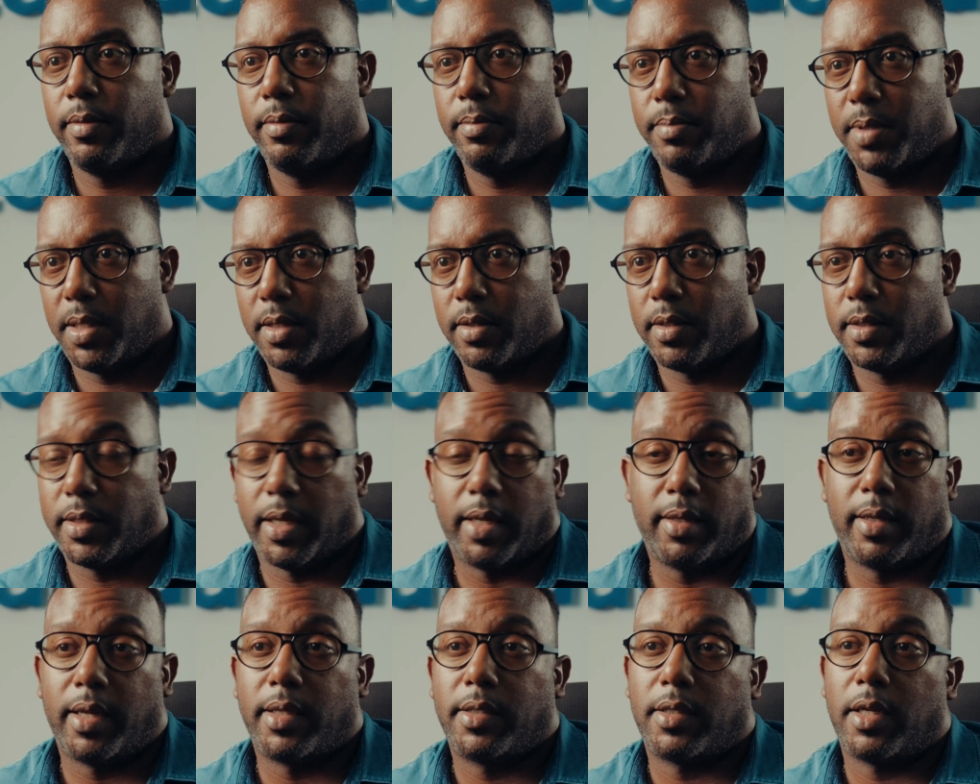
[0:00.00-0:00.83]
because
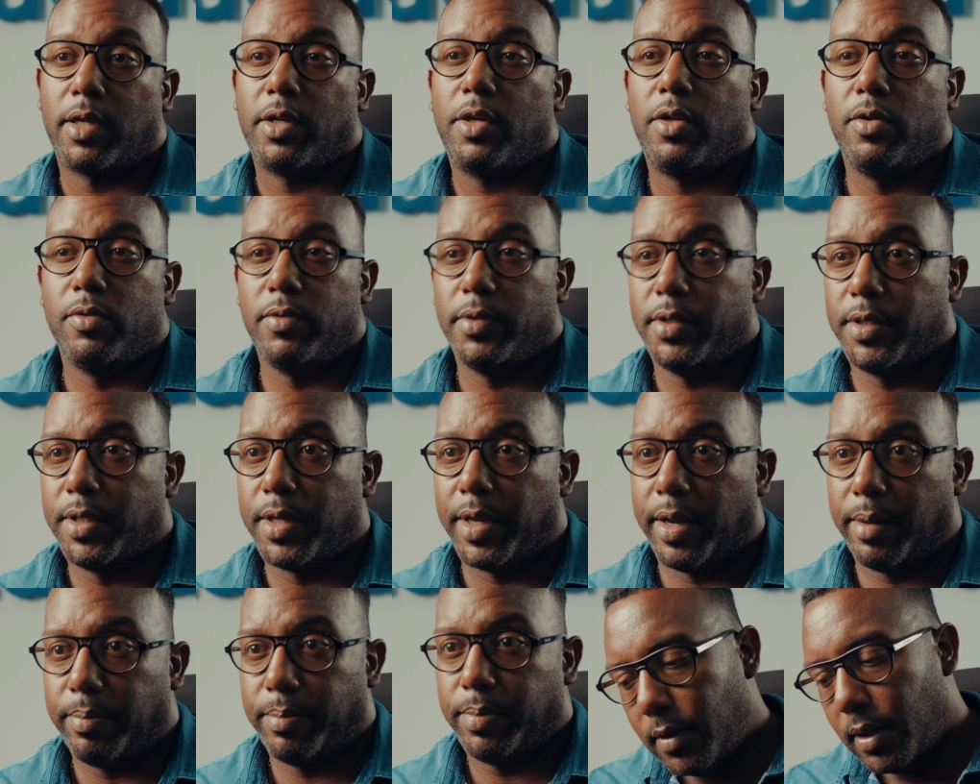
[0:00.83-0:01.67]
that's a huge
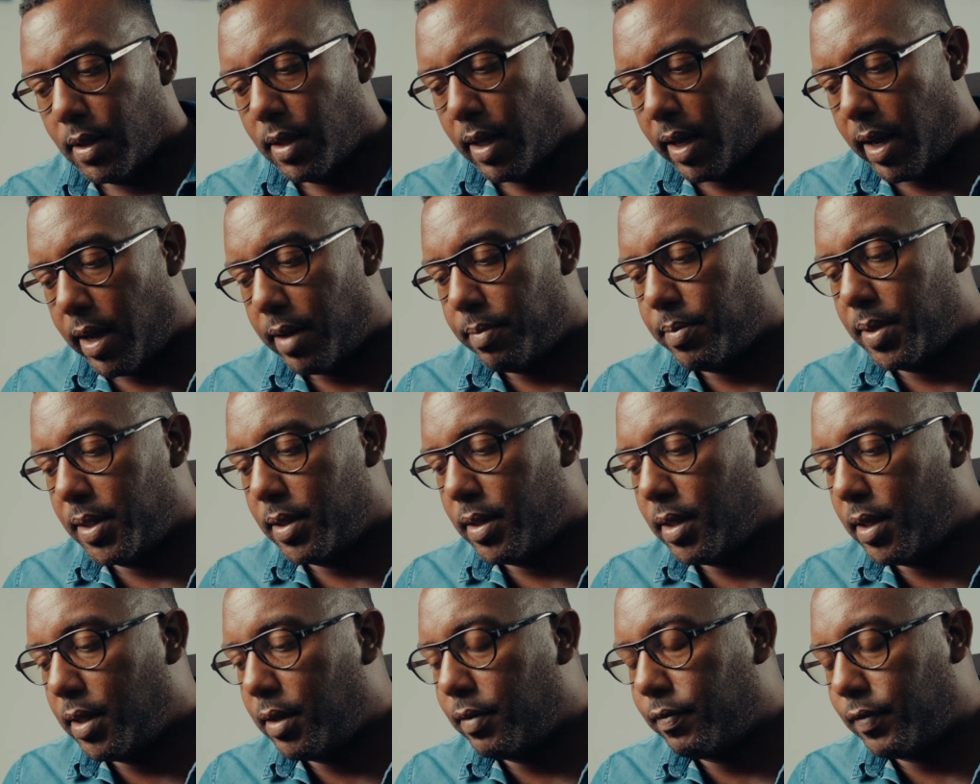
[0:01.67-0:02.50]
gap. I
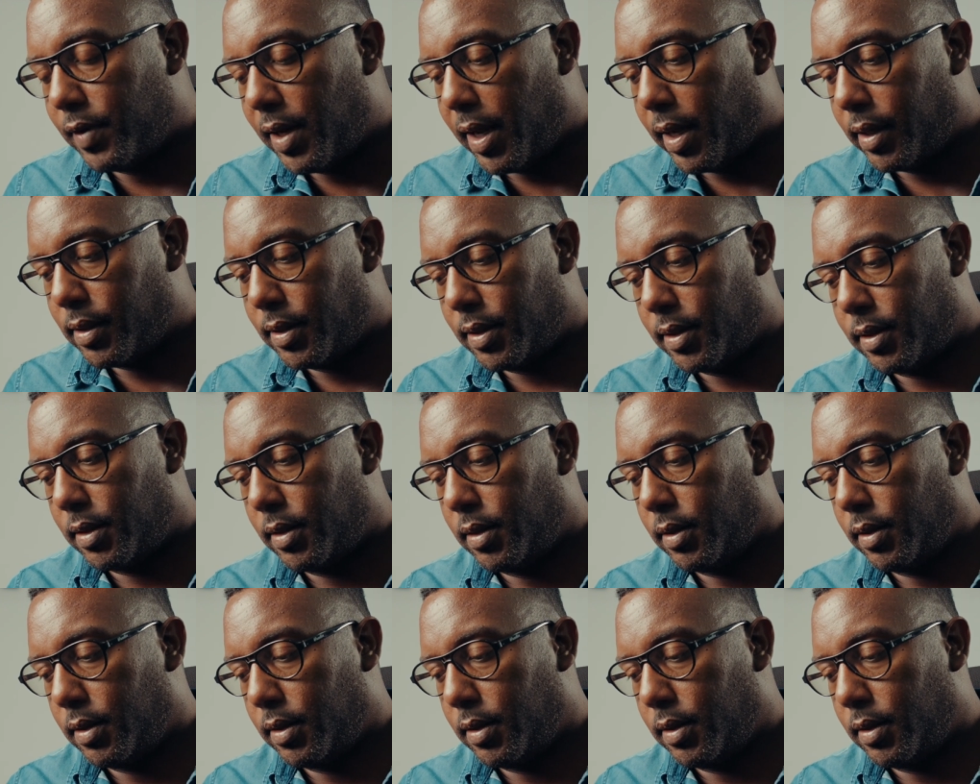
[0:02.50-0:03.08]
believe that